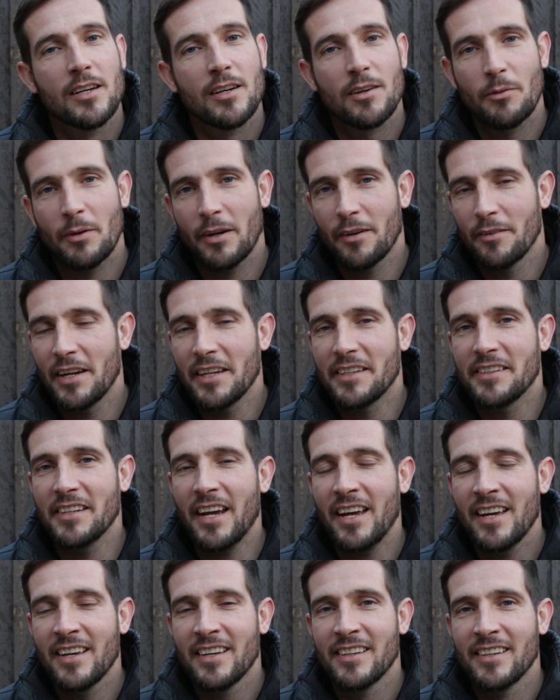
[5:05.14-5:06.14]
Well,
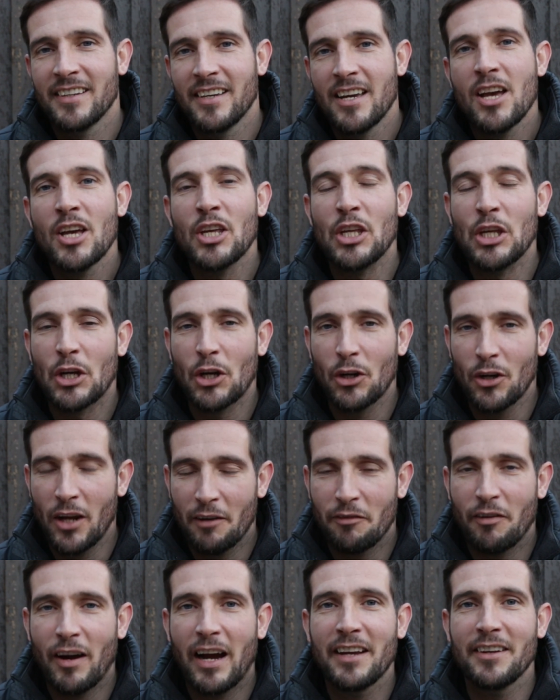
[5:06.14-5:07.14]
Richie, you're gonna
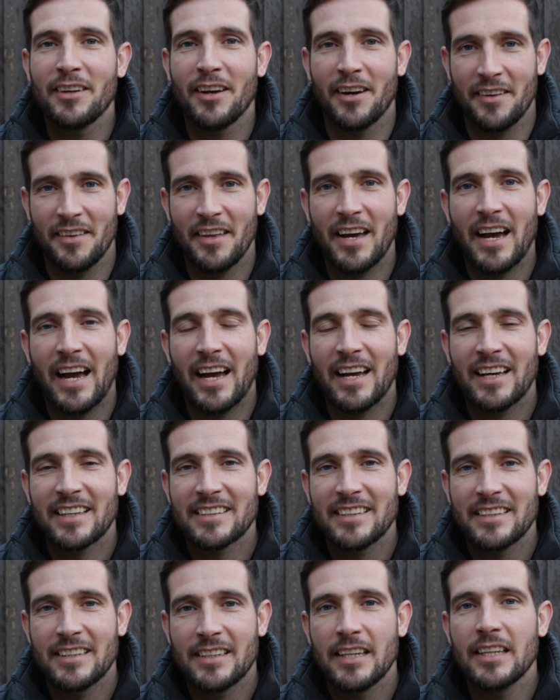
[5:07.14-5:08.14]
find out that
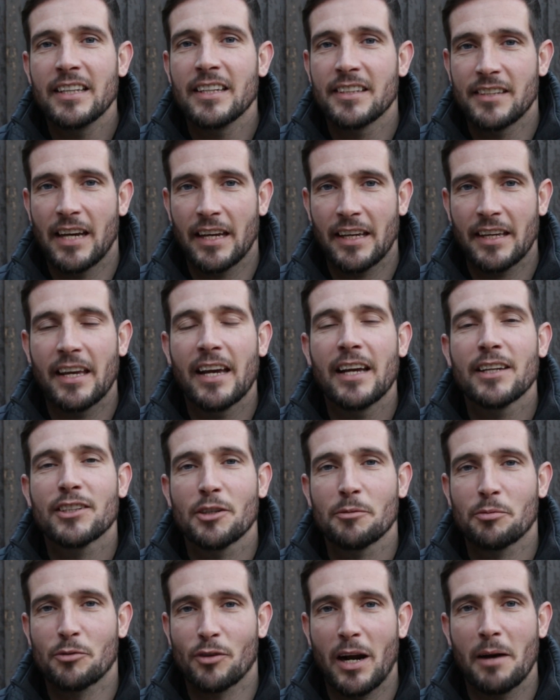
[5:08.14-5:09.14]
in the 10k
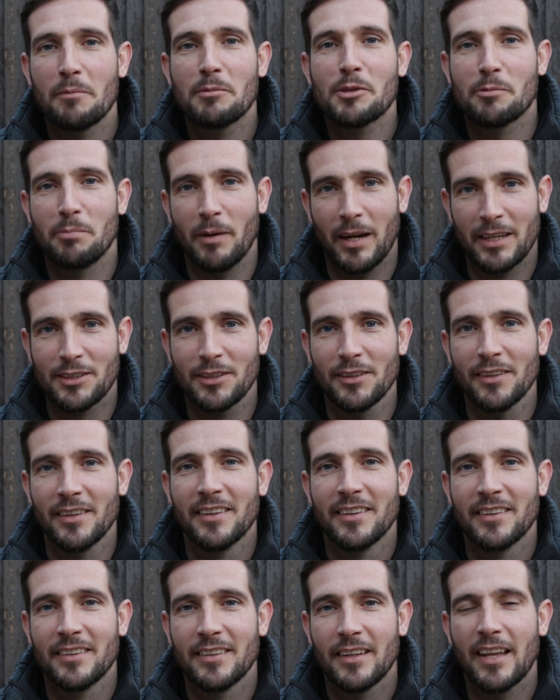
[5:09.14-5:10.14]
subscriber special.
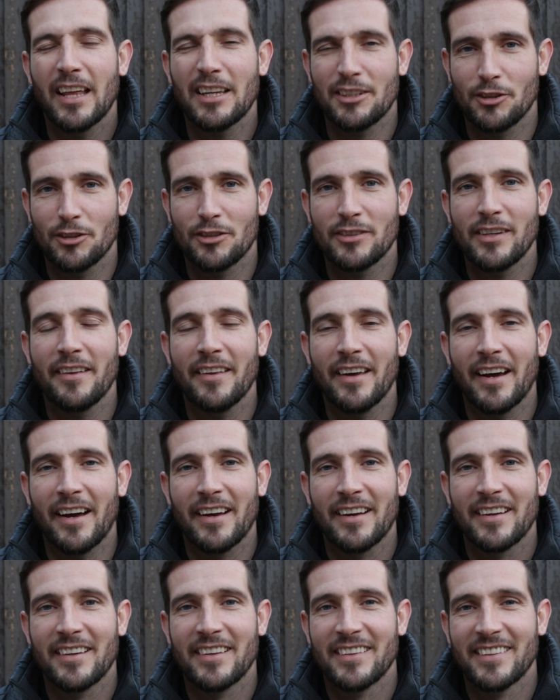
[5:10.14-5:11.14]
Let's just say that.
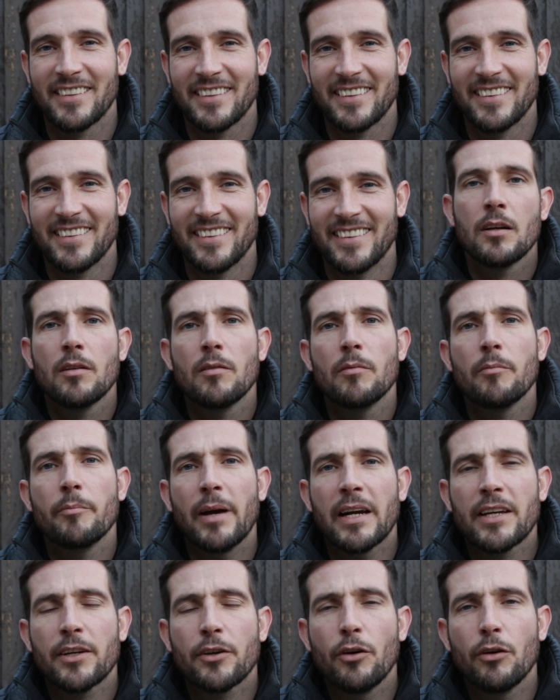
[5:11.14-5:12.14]

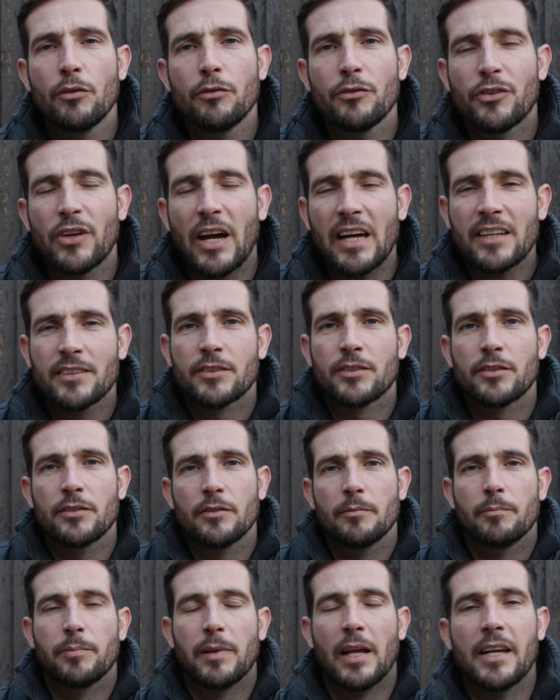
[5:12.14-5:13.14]
Ben Guns asks,
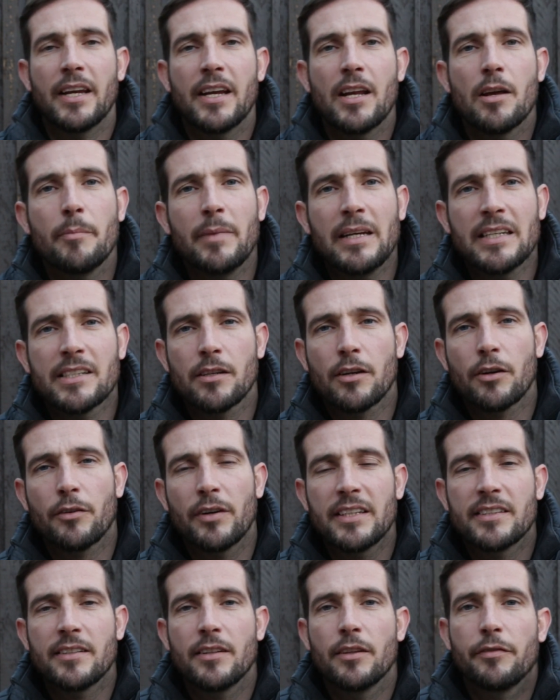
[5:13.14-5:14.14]
planning a meet and
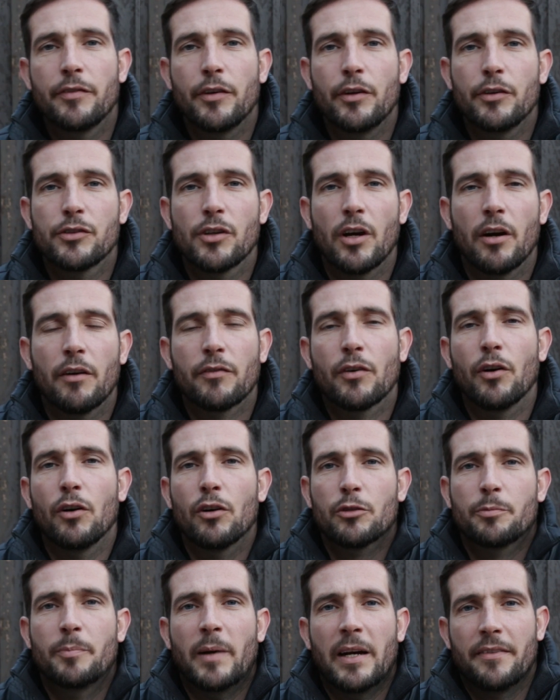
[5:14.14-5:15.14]
greet in the future? Of
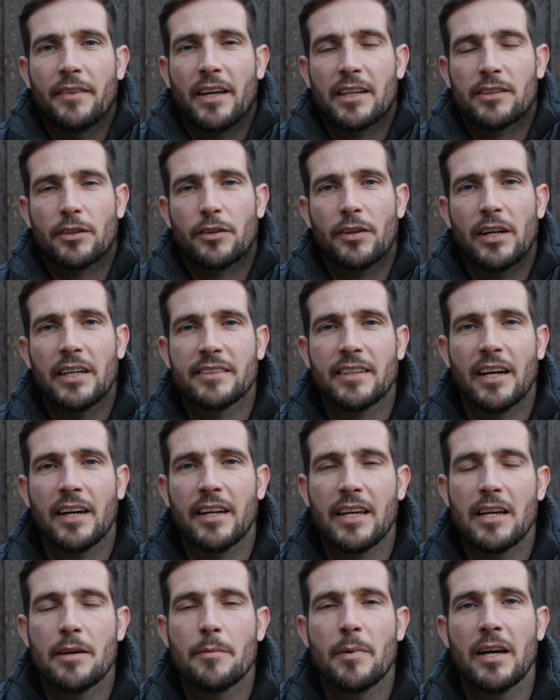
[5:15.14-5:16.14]
course, Ben, that's a great
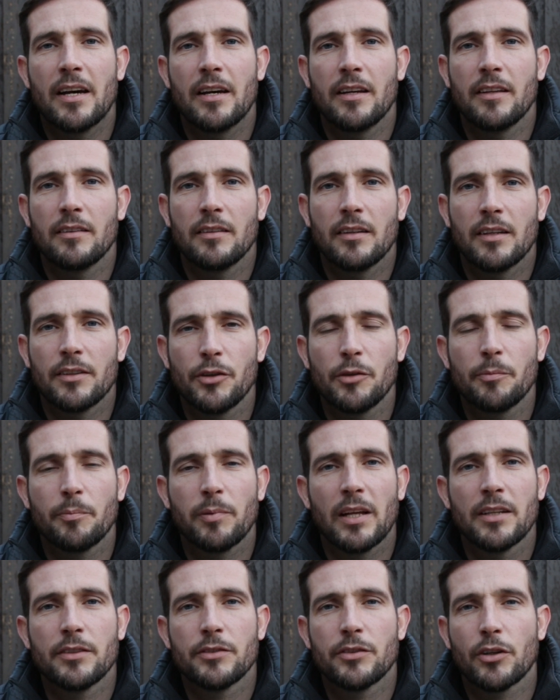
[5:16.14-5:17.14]
idea, mate. I do
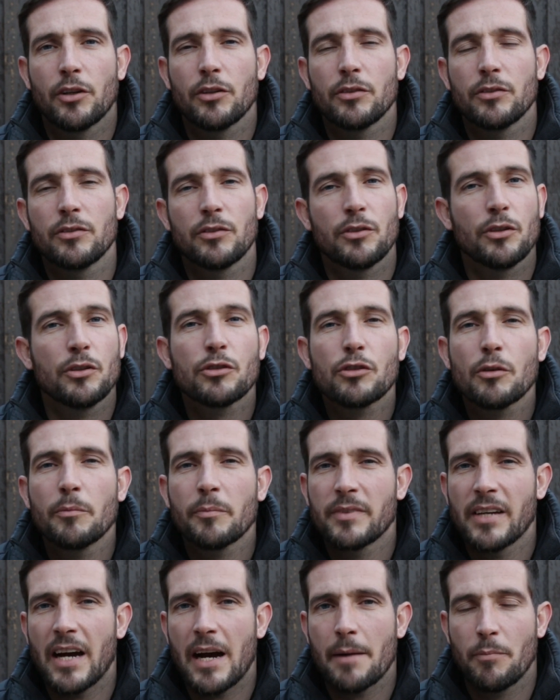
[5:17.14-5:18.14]
plan to do some
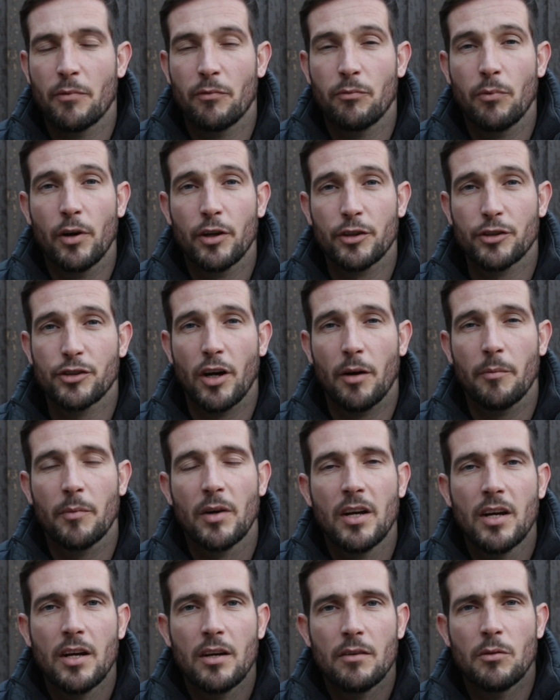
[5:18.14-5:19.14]
type of workshop
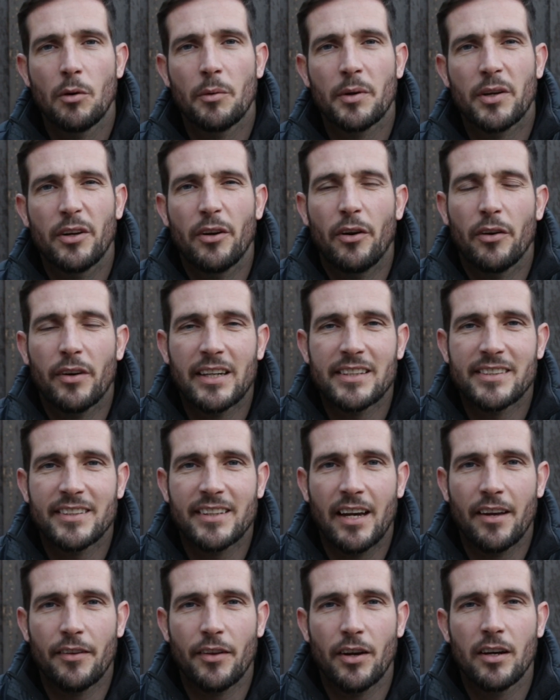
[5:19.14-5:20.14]
where we can all get
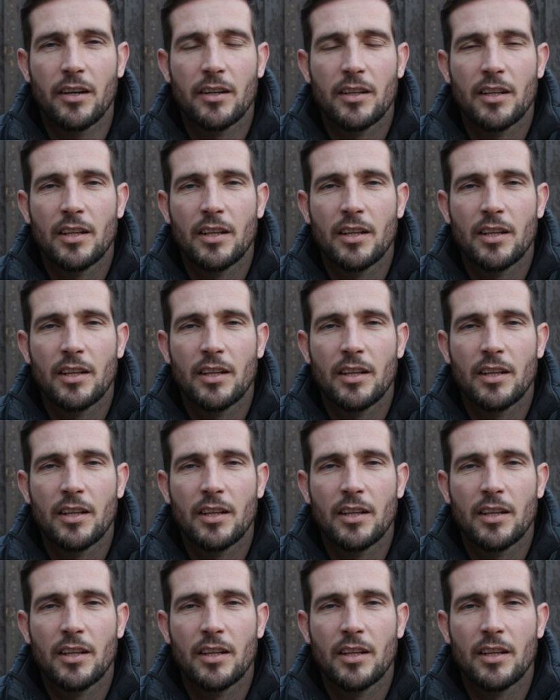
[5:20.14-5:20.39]
together